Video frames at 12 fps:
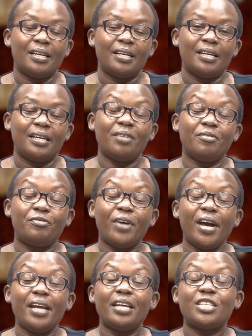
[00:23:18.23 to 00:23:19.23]
can
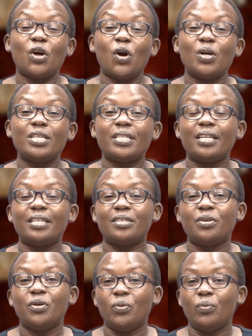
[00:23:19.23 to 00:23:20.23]
find its onset
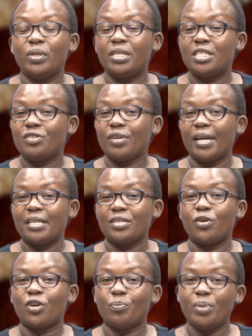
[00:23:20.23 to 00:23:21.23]
with stress
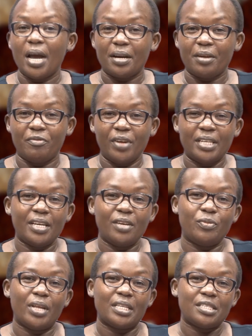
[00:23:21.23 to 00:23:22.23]
or be aggravated with
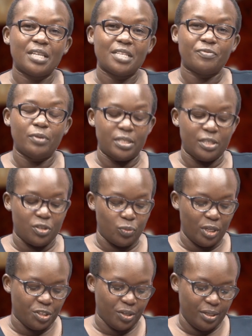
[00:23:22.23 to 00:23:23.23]
a stressful
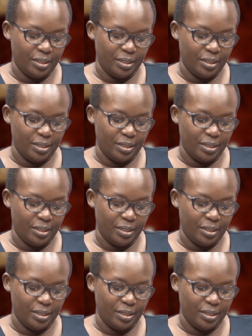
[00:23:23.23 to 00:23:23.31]
situation,